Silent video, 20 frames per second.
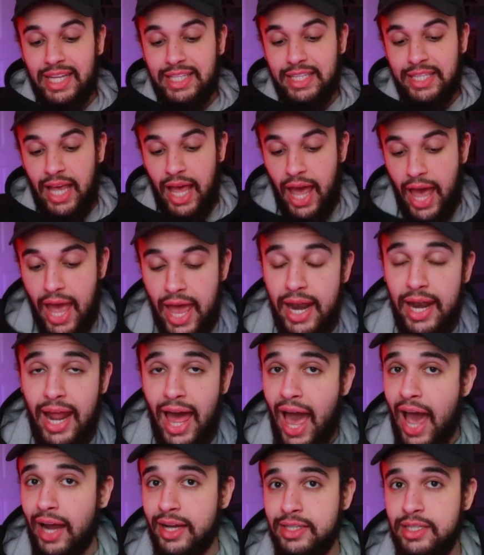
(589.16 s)
10
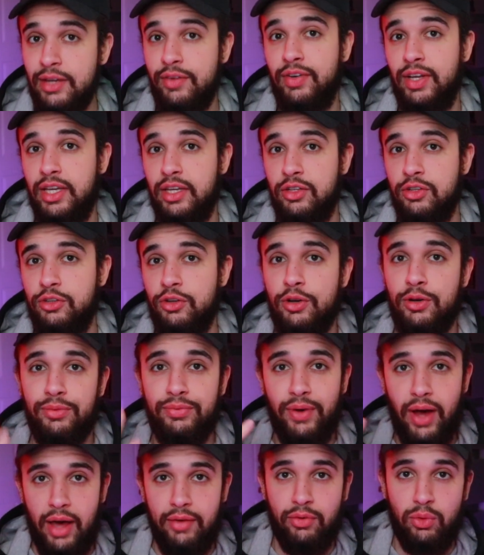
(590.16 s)
activities to earn
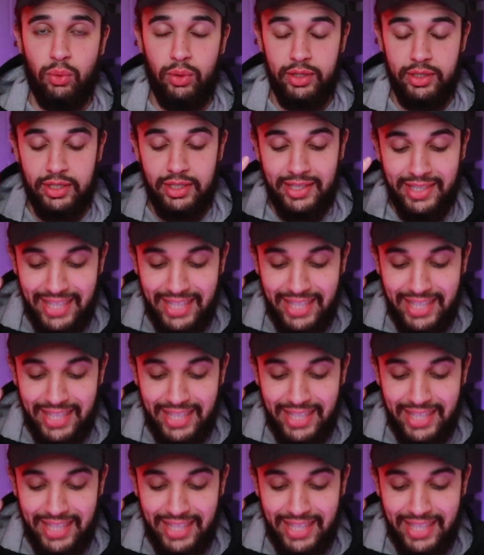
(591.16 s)
5 coins.